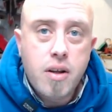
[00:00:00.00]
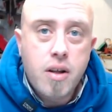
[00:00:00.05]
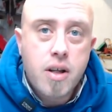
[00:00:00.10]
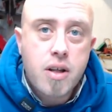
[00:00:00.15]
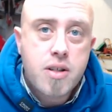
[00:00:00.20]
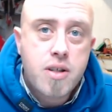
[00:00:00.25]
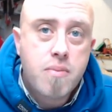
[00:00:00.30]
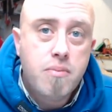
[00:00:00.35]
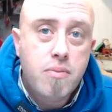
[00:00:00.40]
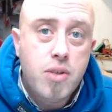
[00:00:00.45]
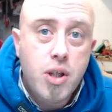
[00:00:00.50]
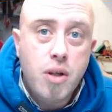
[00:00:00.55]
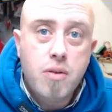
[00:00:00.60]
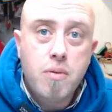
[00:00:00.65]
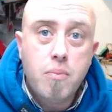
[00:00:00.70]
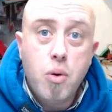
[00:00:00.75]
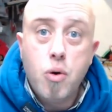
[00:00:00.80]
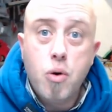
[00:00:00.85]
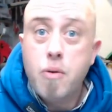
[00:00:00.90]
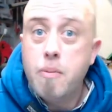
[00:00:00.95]
some
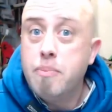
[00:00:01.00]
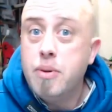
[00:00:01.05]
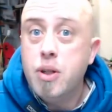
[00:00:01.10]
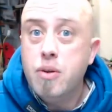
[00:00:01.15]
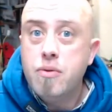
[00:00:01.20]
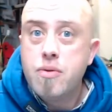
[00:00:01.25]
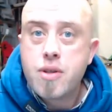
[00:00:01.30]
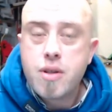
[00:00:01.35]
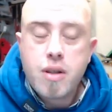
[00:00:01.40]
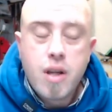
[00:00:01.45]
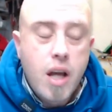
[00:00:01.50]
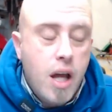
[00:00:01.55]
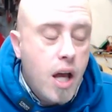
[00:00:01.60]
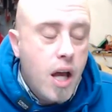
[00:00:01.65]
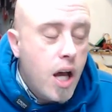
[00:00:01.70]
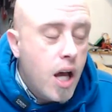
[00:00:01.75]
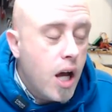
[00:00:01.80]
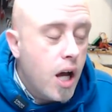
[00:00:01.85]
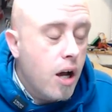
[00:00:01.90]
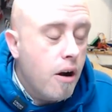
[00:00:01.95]
more abuse
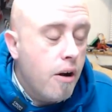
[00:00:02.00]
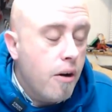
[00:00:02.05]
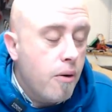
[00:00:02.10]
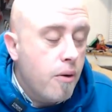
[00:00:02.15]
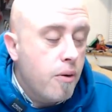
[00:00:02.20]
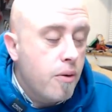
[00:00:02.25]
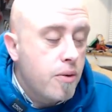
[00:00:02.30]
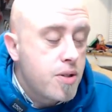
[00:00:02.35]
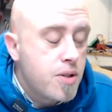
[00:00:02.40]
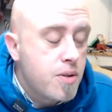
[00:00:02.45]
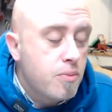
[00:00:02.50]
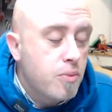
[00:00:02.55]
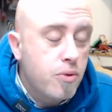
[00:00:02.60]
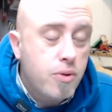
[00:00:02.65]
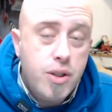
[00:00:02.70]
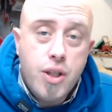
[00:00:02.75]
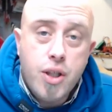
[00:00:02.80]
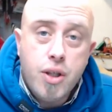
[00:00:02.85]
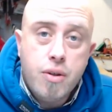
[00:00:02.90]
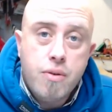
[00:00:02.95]
or some more
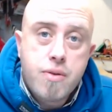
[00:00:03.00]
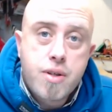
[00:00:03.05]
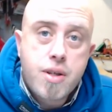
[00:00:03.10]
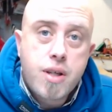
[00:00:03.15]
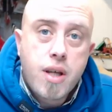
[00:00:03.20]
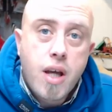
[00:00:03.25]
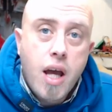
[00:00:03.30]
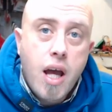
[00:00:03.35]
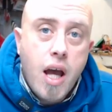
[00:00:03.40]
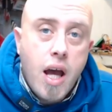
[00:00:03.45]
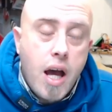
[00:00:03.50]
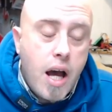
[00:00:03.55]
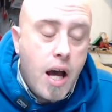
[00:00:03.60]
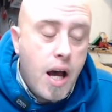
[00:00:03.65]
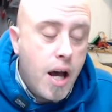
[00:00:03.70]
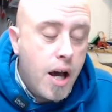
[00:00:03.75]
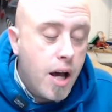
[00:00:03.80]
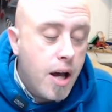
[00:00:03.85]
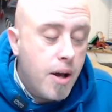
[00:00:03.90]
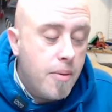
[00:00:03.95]
use.
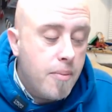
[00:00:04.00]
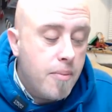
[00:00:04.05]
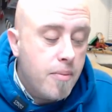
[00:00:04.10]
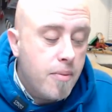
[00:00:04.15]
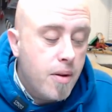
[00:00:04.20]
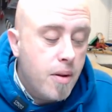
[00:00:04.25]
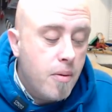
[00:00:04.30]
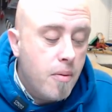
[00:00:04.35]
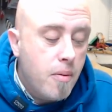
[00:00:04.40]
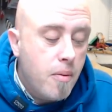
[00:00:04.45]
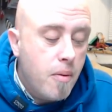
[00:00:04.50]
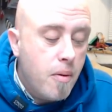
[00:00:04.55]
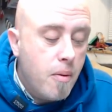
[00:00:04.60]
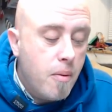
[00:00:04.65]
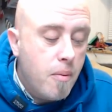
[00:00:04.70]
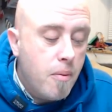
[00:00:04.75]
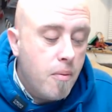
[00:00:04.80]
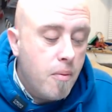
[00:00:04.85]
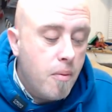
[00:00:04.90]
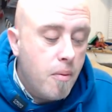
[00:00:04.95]

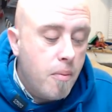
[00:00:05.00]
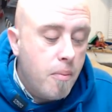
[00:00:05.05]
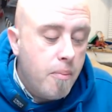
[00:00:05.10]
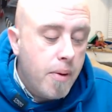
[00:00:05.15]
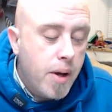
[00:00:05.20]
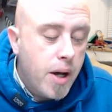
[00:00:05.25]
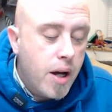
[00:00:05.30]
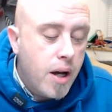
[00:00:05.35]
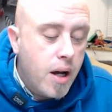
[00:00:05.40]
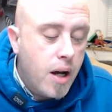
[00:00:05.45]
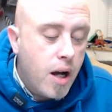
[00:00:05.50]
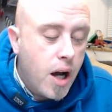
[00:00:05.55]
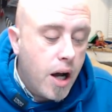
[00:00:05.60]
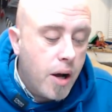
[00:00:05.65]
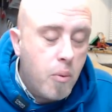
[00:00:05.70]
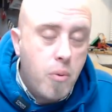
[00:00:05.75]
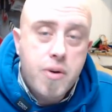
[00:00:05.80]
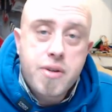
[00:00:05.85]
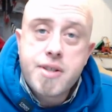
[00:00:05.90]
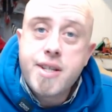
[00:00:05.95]
But I
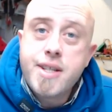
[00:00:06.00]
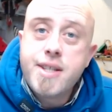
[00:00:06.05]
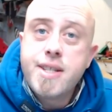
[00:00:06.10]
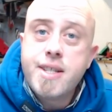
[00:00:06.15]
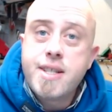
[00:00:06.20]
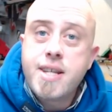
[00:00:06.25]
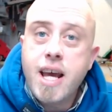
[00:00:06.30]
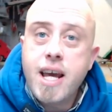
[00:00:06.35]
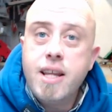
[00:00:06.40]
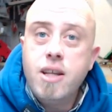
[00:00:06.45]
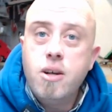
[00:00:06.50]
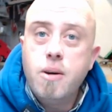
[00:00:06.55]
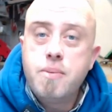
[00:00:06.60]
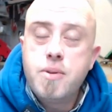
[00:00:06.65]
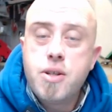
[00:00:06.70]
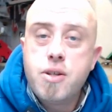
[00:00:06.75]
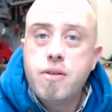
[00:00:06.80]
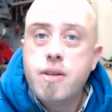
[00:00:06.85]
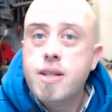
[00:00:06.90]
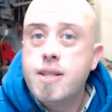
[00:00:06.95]
wanted to take the
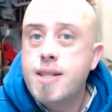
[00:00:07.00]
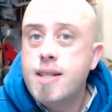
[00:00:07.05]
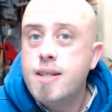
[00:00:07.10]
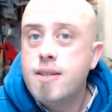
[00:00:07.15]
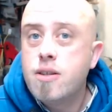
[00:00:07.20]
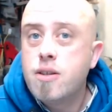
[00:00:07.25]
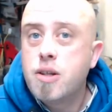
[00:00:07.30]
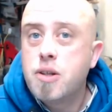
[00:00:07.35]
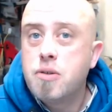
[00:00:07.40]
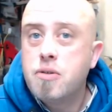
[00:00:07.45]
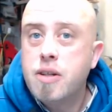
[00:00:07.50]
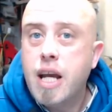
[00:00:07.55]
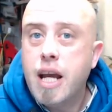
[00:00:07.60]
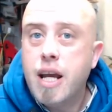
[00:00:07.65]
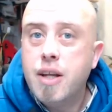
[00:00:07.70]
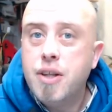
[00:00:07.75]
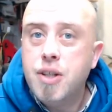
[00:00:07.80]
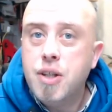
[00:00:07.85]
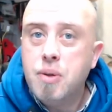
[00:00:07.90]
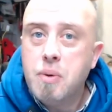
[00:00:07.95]
opportunity to
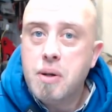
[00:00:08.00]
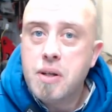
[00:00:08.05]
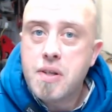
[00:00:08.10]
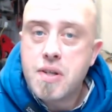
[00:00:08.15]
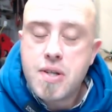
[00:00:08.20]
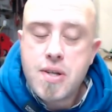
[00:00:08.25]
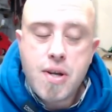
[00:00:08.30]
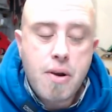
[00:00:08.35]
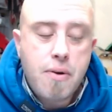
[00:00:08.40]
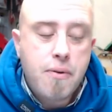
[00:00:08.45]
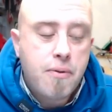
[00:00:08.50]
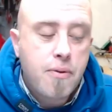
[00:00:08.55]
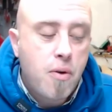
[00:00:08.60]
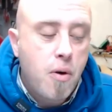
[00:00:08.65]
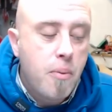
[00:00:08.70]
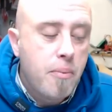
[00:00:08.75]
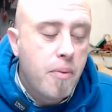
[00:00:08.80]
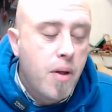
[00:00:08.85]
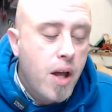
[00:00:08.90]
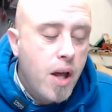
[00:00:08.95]
create a new one. So
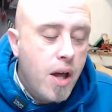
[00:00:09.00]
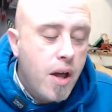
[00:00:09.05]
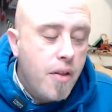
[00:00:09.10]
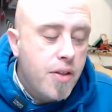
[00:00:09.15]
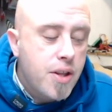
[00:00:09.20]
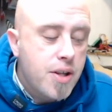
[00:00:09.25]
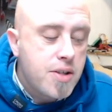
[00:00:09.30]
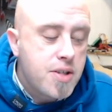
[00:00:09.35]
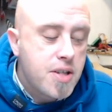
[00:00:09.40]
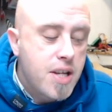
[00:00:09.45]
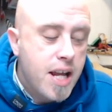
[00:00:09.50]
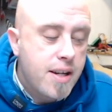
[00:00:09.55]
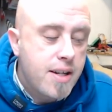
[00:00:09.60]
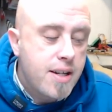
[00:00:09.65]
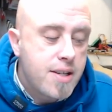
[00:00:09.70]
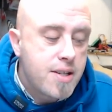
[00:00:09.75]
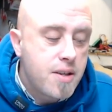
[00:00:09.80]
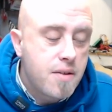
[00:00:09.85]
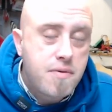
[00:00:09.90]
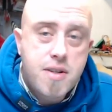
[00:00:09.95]
from the
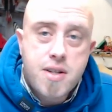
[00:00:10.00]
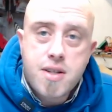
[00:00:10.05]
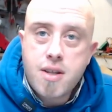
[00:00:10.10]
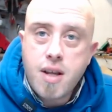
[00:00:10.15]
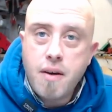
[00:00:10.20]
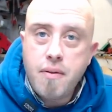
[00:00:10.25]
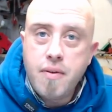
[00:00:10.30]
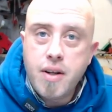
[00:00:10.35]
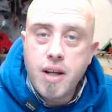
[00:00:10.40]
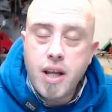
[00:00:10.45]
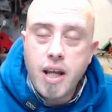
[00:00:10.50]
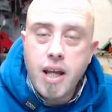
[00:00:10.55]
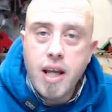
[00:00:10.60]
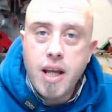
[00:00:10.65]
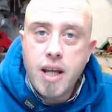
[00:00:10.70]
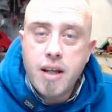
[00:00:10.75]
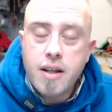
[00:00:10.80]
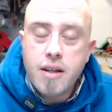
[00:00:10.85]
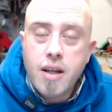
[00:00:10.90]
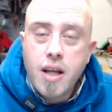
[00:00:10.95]
sadness of stuffing it
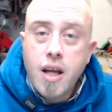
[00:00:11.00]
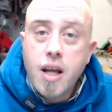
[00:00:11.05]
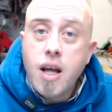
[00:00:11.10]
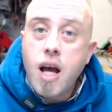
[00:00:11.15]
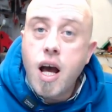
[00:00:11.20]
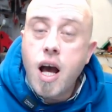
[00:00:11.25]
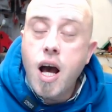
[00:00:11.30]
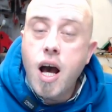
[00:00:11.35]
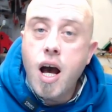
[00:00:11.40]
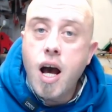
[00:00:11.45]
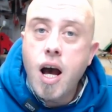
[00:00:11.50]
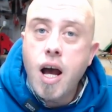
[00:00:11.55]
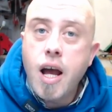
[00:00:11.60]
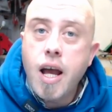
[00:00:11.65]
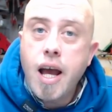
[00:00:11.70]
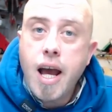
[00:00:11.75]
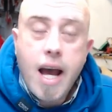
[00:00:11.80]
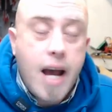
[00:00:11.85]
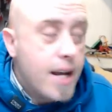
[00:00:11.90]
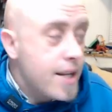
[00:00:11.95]
in,
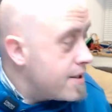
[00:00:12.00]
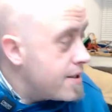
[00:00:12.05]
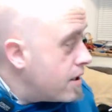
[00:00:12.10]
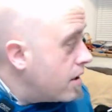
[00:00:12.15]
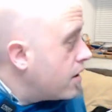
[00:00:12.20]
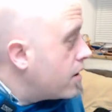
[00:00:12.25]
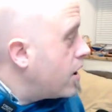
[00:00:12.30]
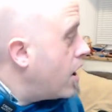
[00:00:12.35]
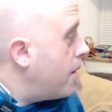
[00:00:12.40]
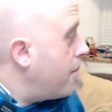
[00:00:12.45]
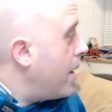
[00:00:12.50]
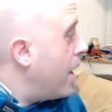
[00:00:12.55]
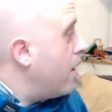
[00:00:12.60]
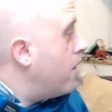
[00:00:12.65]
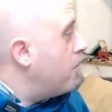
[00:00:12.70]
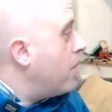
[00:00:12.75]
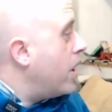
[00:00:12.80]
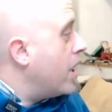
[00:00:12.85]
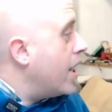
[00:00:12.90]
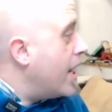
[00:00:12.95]
has come
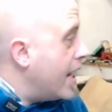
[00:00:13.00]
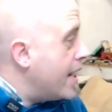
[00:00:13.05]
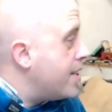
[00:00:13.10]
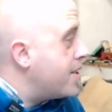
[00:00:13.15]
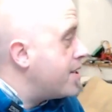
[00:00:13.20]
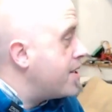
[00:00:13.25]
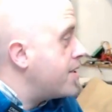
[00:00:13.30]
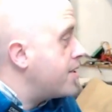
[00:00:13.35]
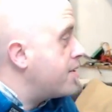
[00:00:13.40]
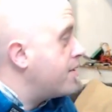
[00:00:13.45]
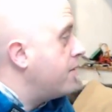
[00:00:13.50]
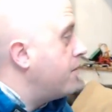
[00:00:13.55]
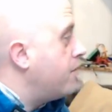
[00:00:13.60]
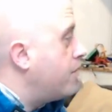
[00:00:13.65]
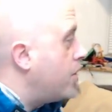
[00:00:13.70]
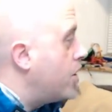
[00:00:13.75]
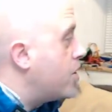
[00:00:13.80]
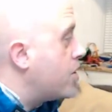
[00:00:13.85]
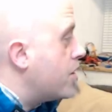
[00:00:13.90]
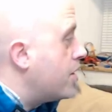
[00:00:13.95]
out my latest
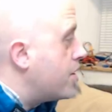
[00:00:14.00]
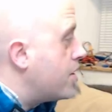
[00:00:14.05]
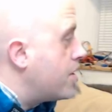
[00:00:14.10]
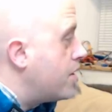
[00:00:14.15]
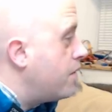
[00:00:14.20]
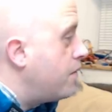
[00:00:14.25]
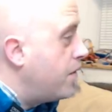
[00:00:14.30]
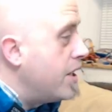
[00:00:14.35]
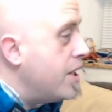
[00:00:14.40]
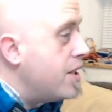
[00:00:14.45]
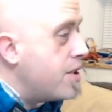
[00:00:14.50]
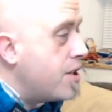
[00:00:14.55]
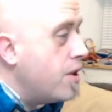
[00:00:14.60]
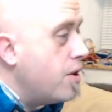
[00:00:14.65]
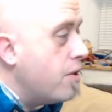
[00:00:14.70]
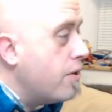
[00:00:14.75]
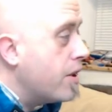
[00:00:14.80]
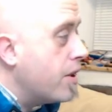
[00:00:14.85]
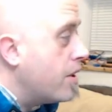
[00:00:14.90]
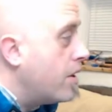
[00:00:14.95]
version. This is
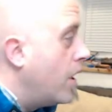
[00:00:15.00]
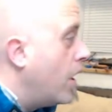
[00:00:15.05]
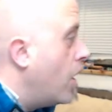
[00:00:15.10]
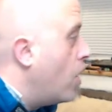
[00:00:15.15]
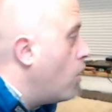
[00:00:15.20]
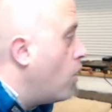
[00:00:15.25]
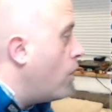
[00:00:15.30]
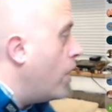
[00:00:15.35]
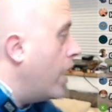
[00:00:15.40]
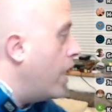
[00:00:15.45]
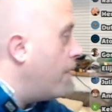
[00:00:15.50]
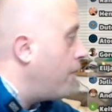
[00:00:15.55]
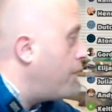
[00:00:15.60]
V2, and it,